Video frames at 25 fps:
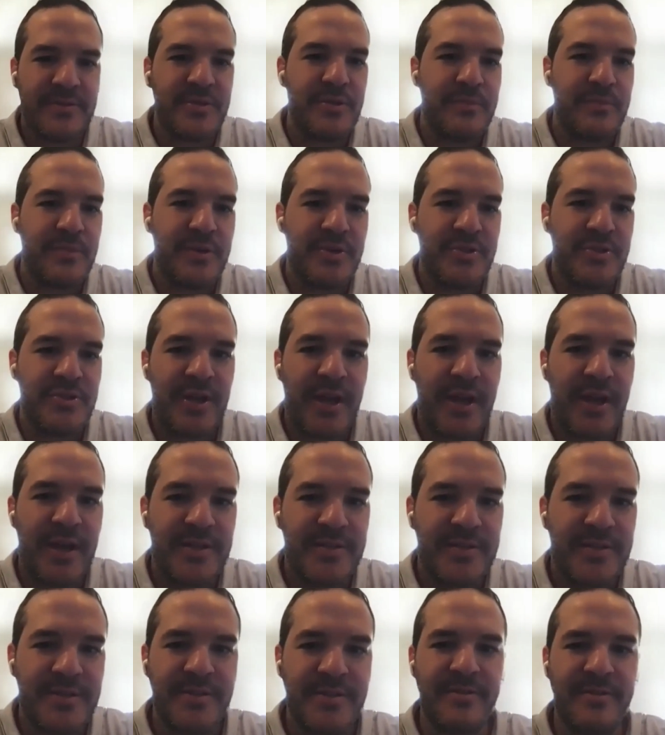too much
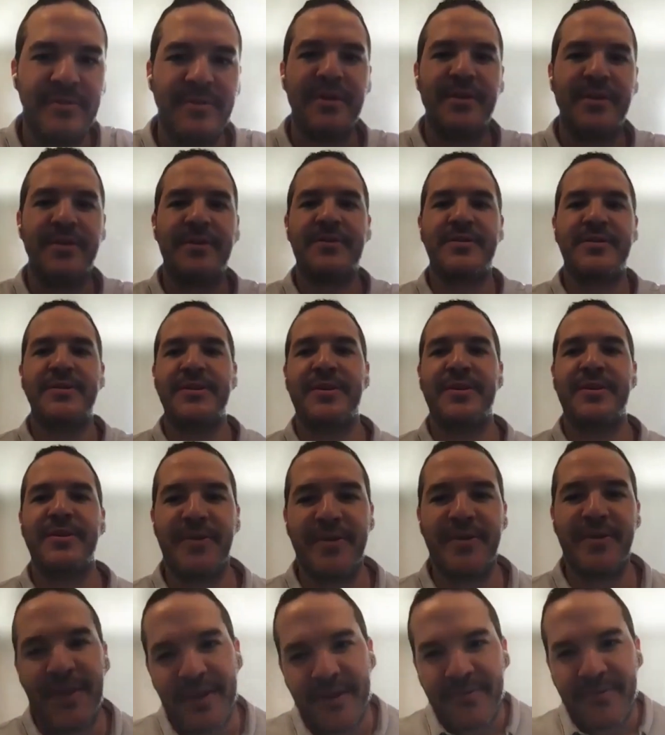acid or LSD in
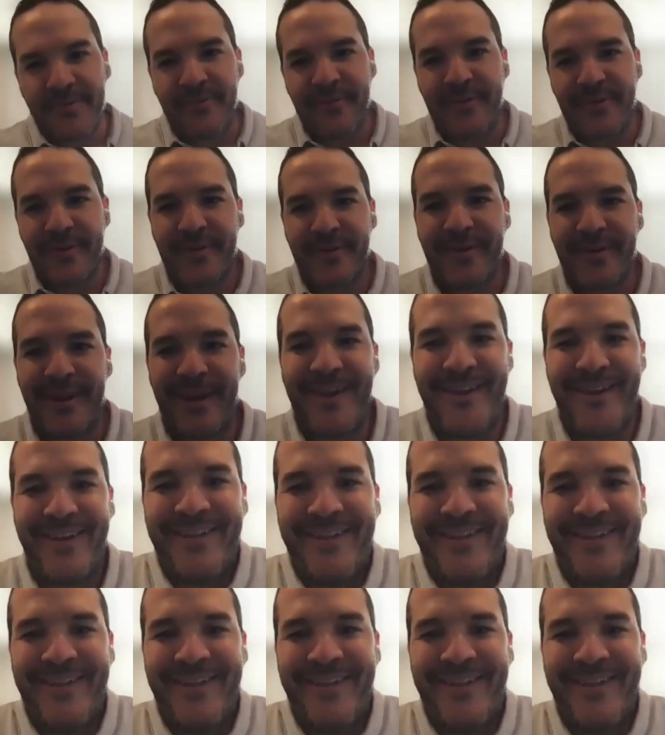their life, and